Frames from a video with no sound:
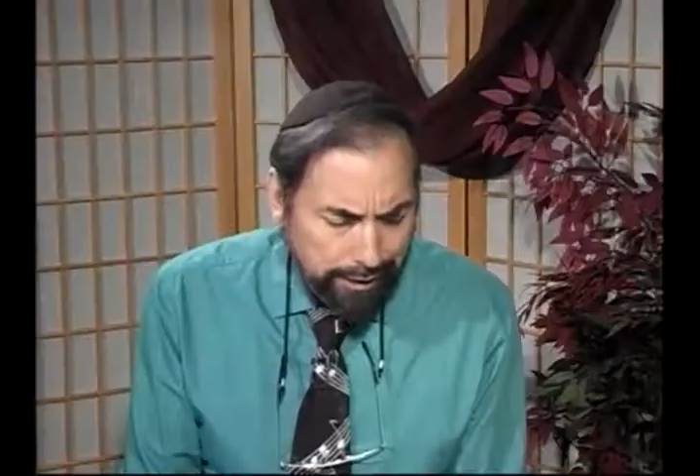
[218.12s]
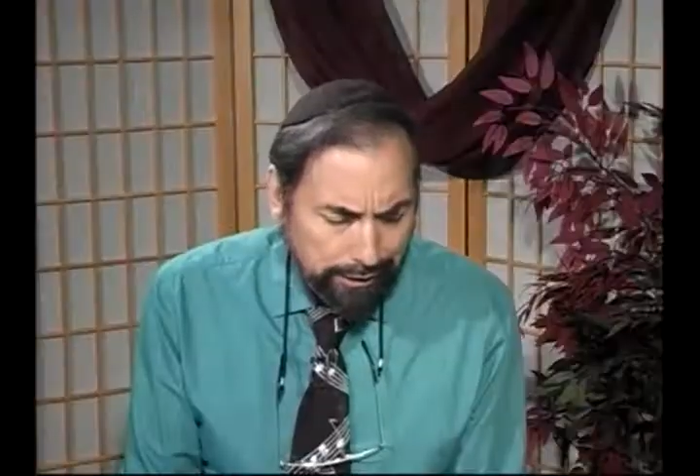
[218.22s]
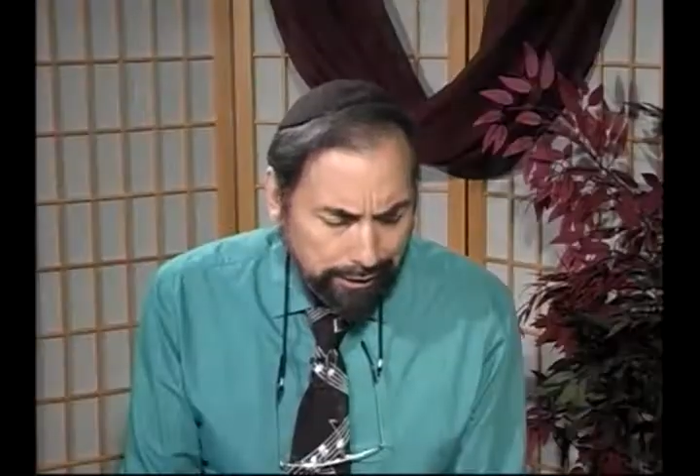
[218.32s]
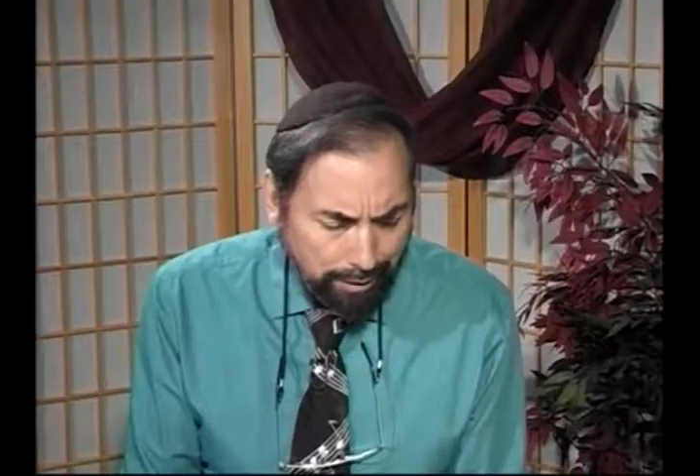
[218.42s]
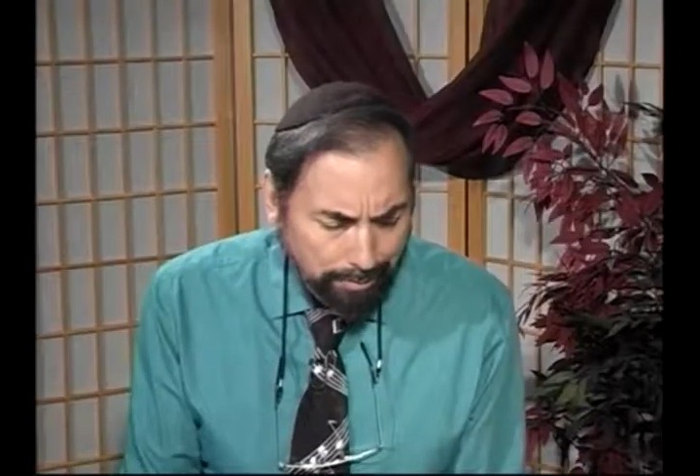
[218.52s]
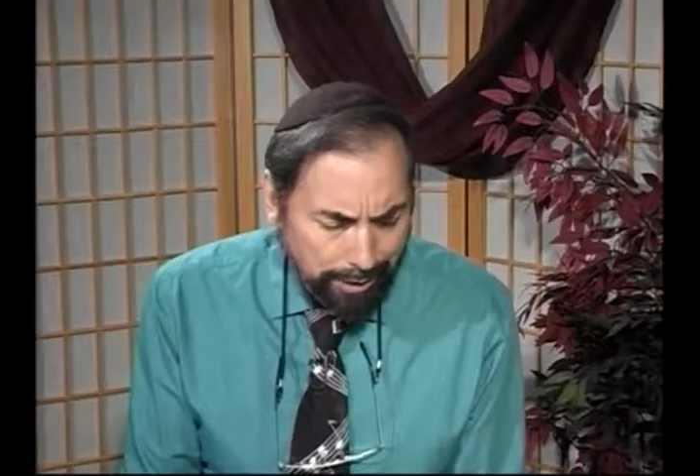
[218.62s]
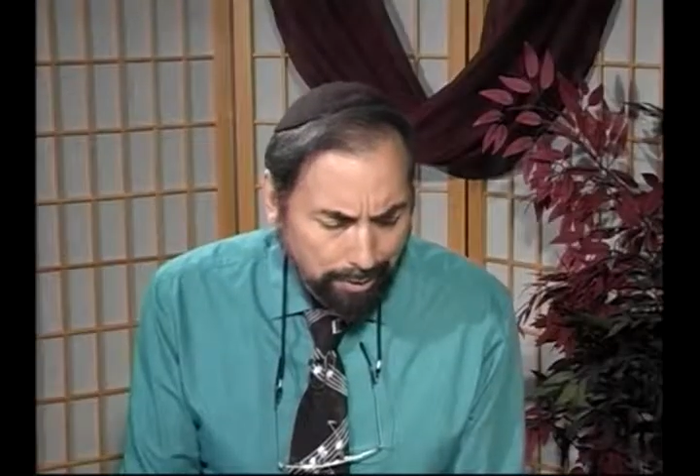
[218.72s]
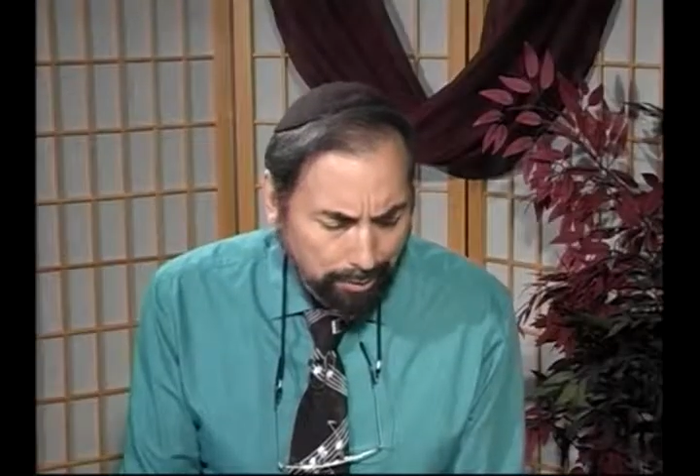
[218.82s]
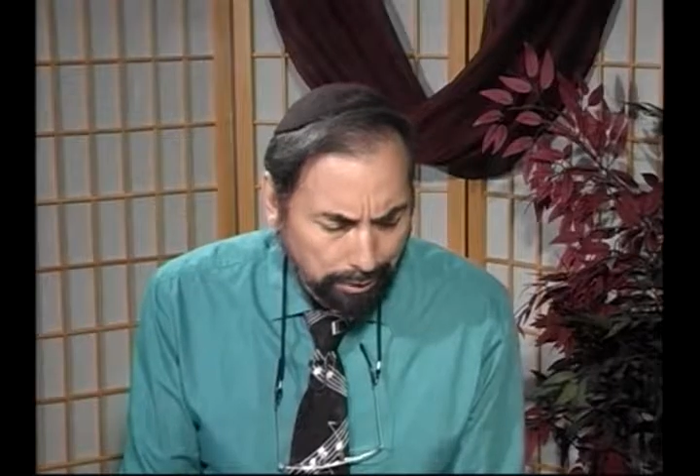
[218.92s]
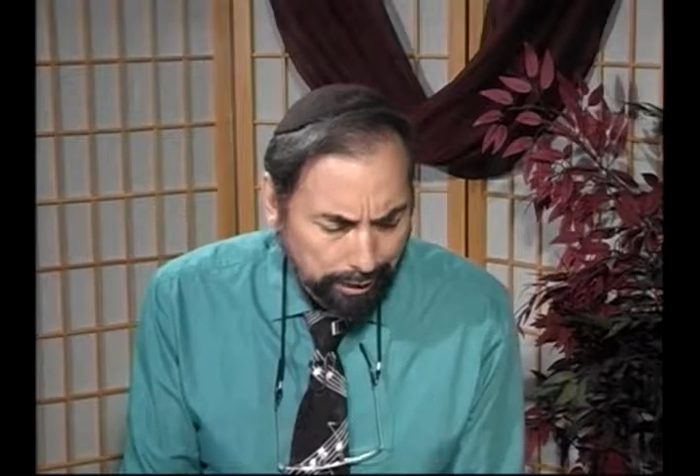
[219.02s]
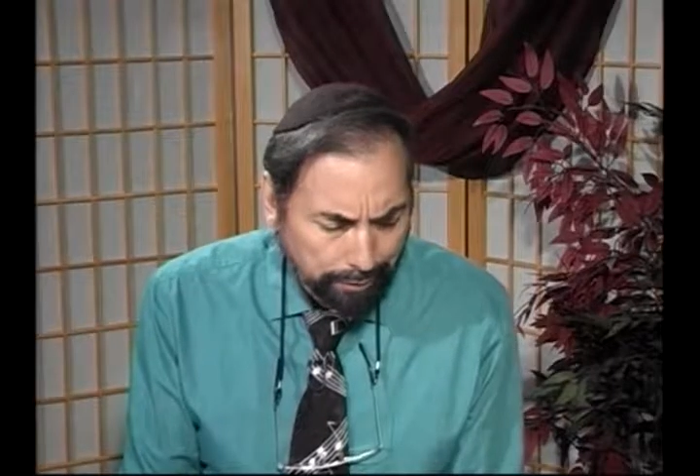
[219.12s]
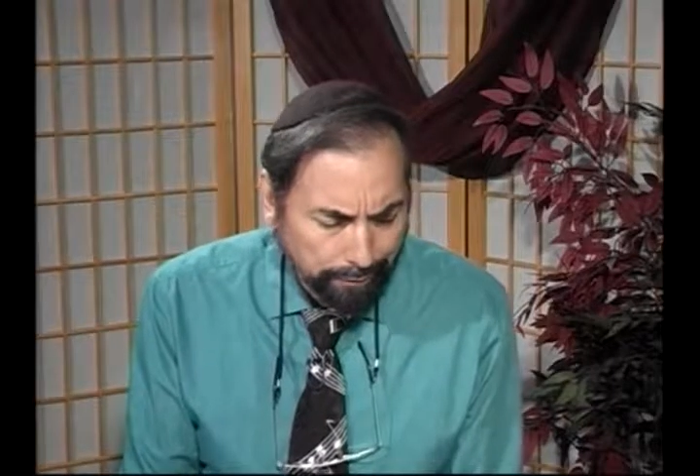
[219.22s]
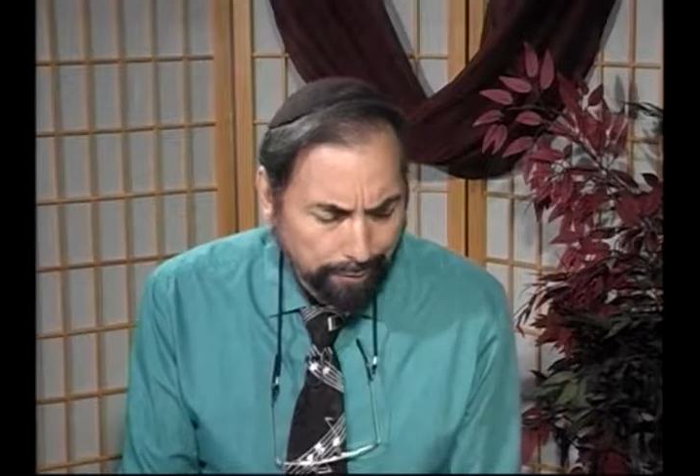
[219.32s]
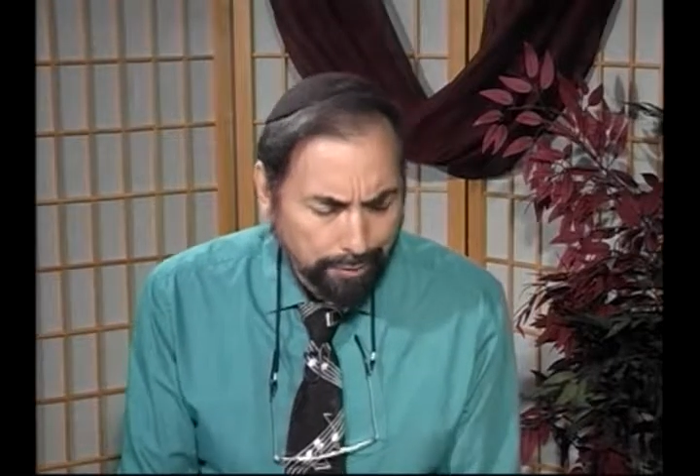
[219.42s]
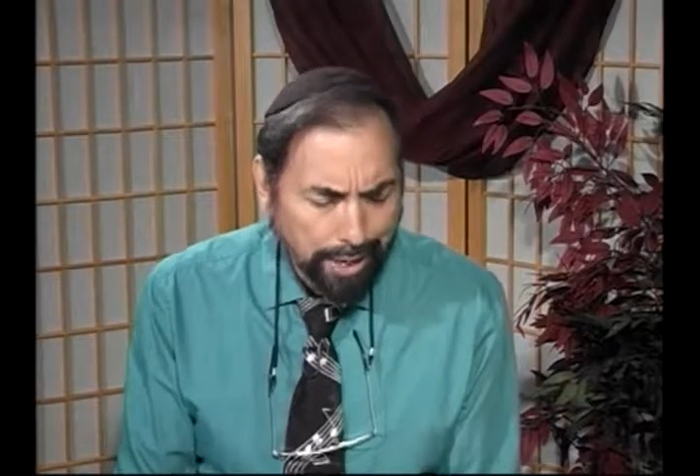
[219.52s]
shall be holy,
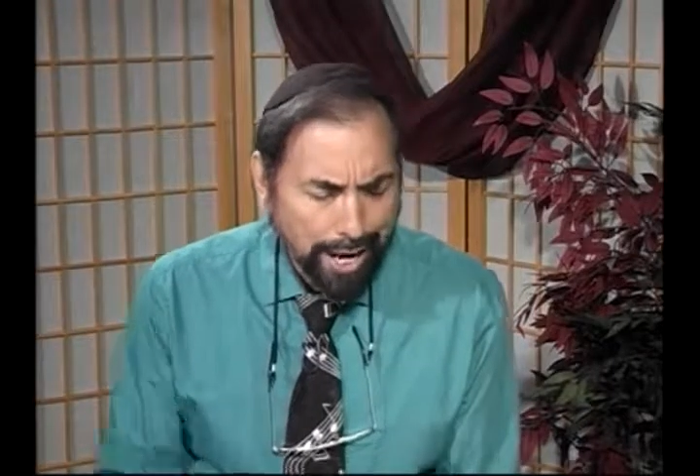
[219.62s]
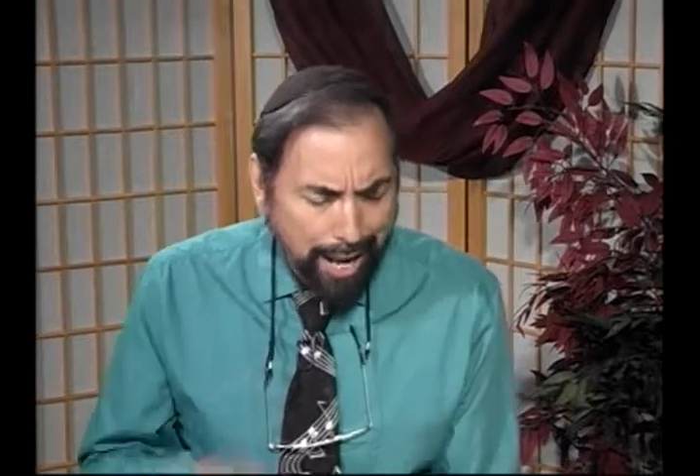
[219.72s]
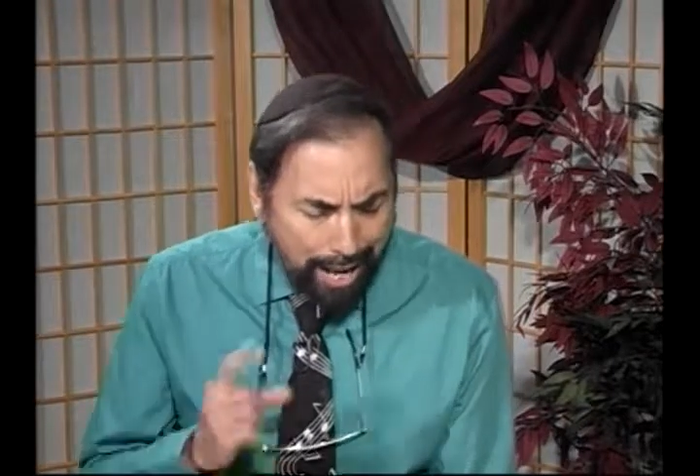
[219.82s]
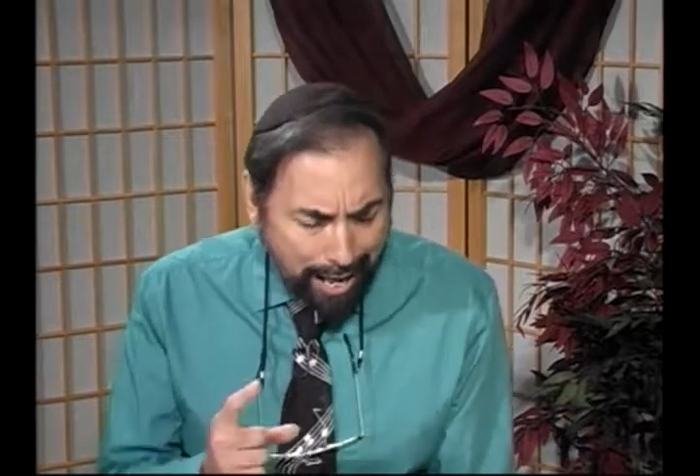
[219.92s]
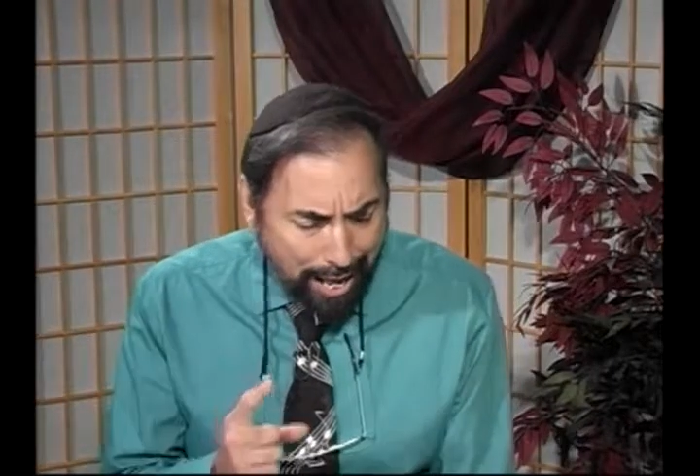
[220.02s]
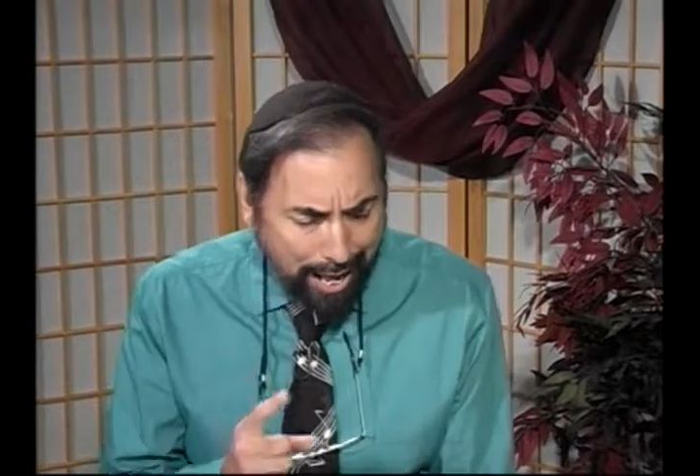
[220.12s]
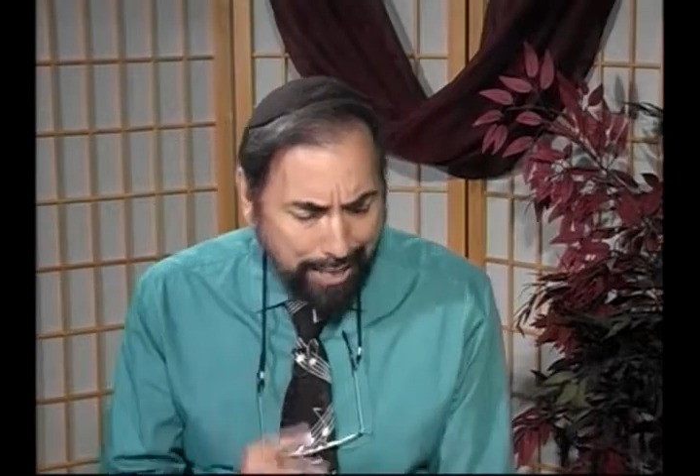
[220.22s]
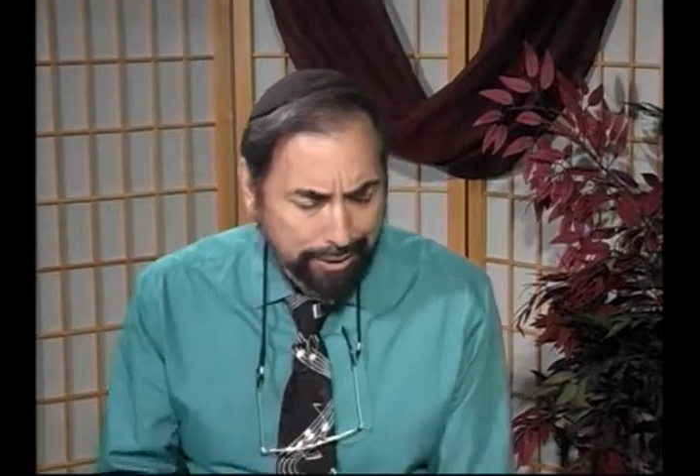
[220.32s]
for I,